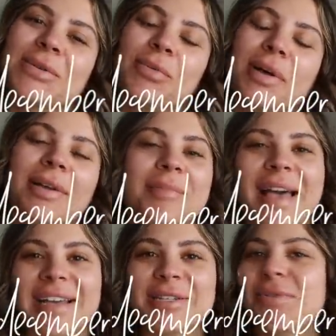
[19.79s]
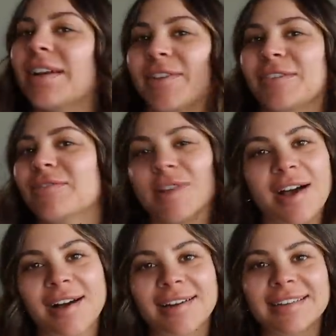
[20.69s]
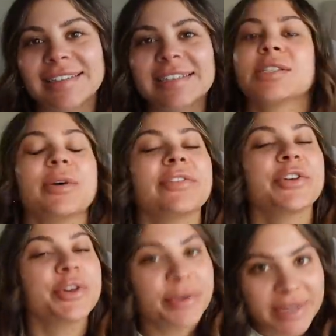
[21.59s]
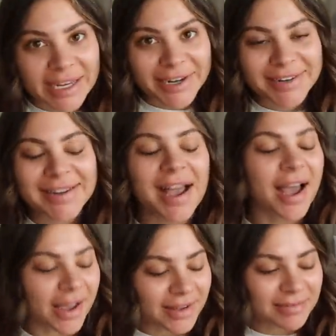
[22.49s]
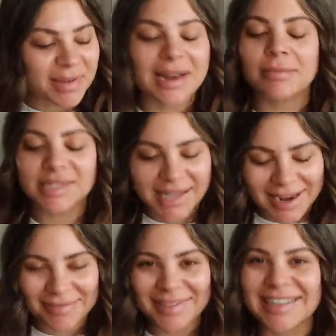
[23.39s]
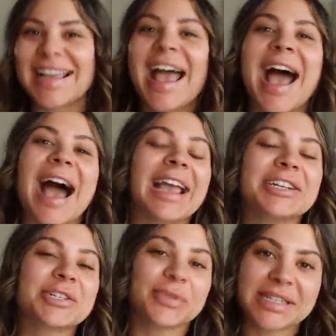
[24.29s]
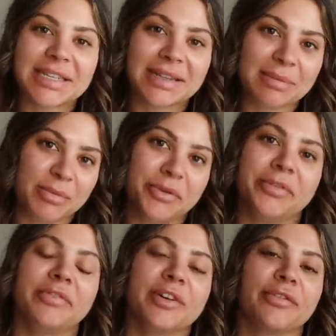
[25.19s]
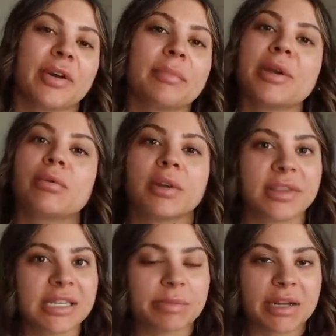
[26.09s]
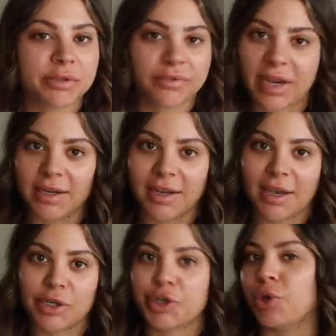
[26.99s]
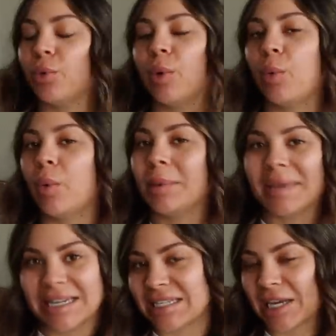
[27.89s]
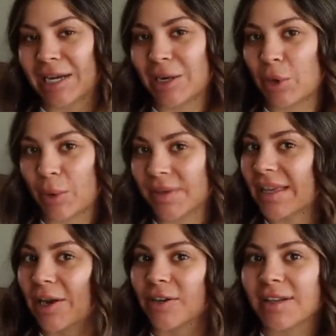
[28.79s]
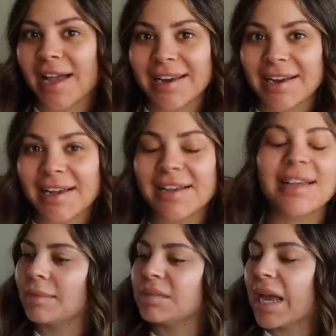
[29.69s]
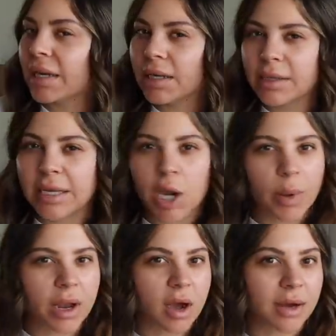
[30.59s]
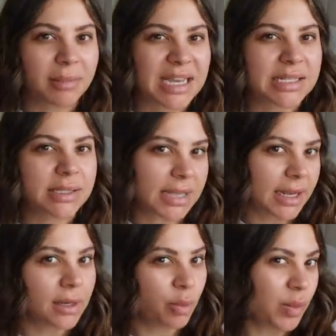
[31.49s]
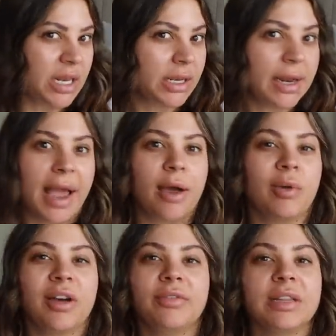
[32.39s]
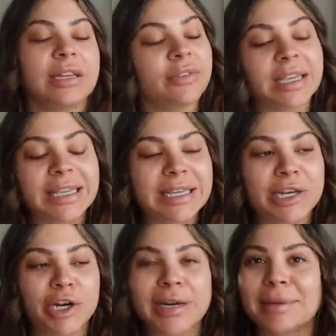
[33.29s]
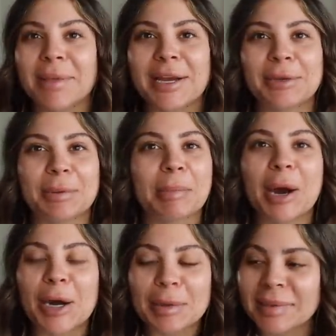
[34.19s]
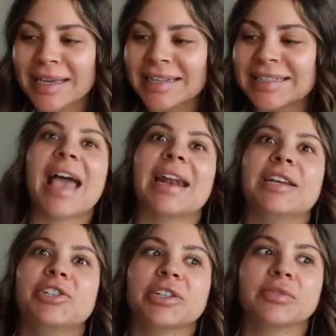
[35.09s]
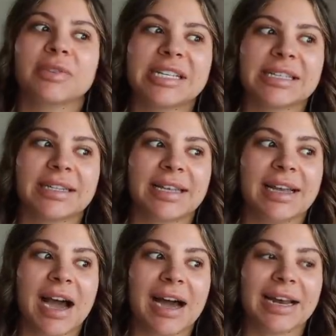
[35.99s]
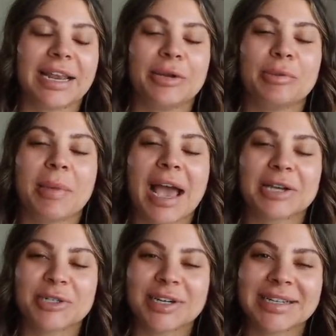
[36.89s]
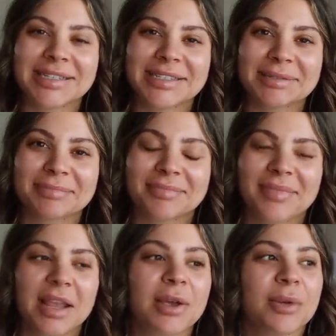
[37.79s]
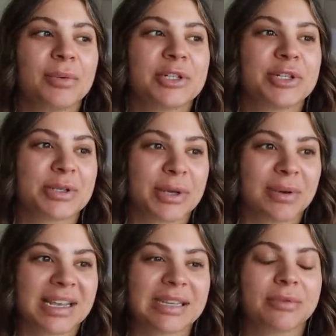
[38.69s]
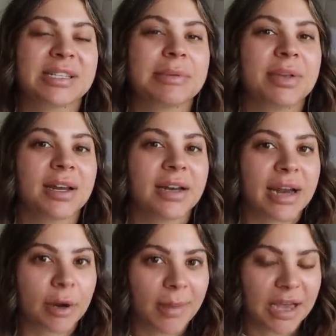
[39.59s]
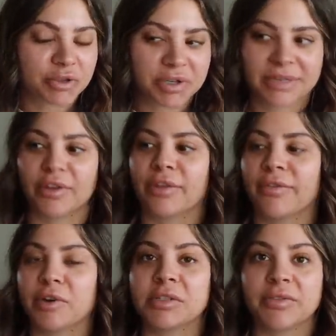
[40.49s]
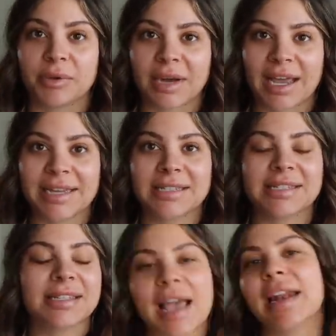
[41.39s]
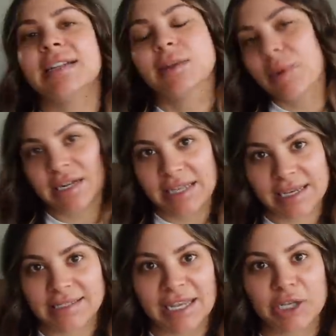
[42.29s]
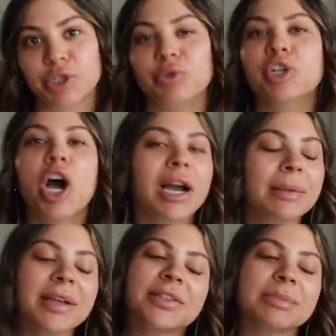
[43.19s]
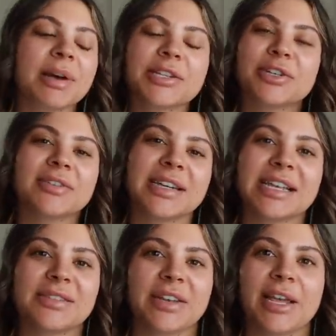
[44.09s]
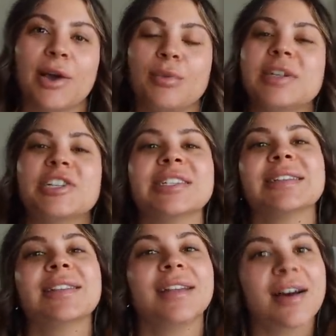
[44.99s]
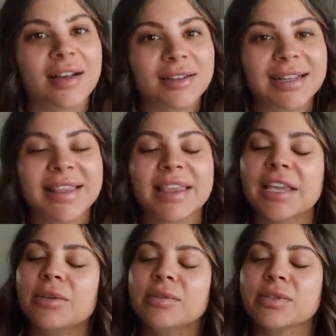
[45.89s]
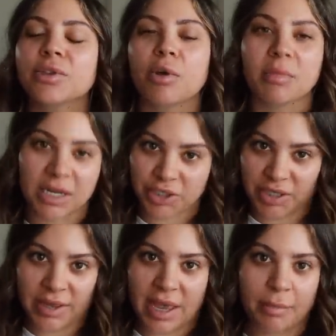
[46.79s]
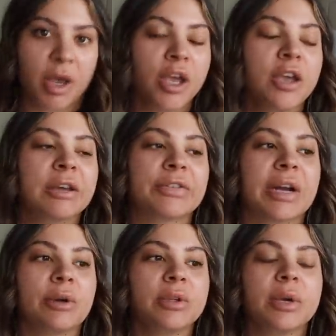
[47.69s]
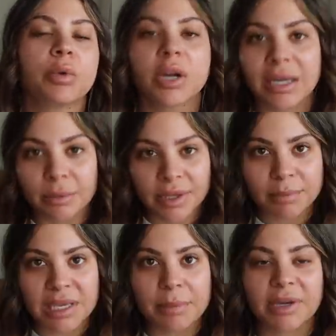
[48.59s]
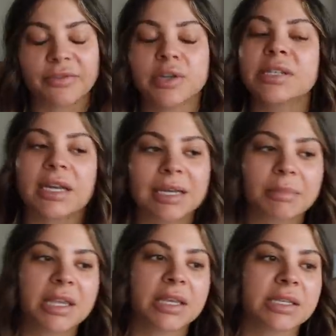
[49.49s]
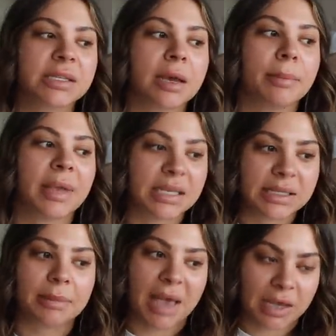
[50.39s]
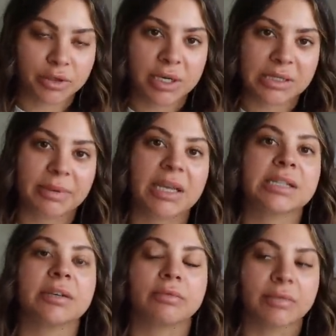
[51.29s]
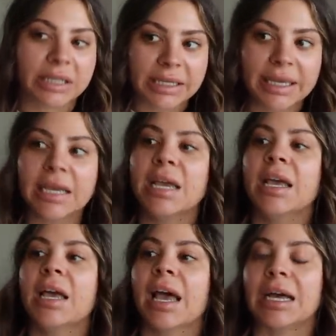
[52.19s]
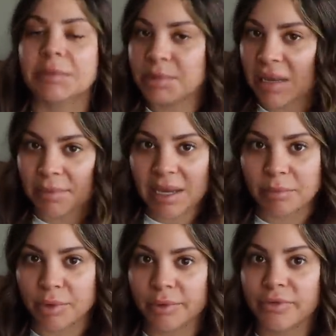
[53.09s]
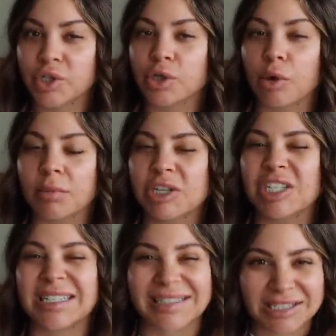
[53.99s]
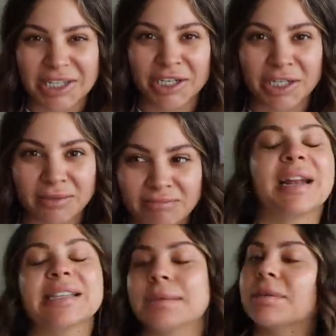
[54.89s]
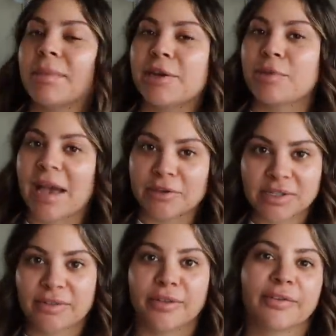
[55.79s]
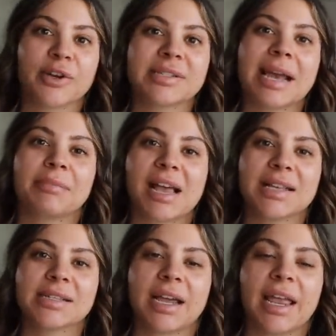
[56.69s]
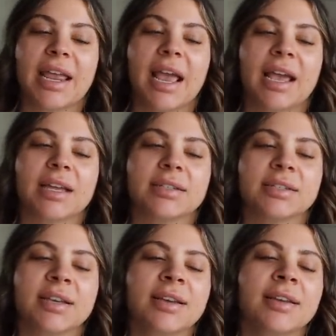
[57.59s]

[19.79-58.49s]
Welcome back to another vlog. So if you're new here, hi, my name's Sam. I just recently moved from Northeast Pennsylvania to Wilmington, North Carolina. I'm technically going on my second week now of living here in my new apartment, and I just recently got a new mattress, which is so nice. I was sleeping on an air mattress for the first few nights, and I did want to take a second to talk about the sponsor of today's video, which is Lull. Thank you so much to them for not only working with me, but for sending me this amazing mattress, because it really helped make my move so much easier. But I slept on my new mattress for the first time last night, and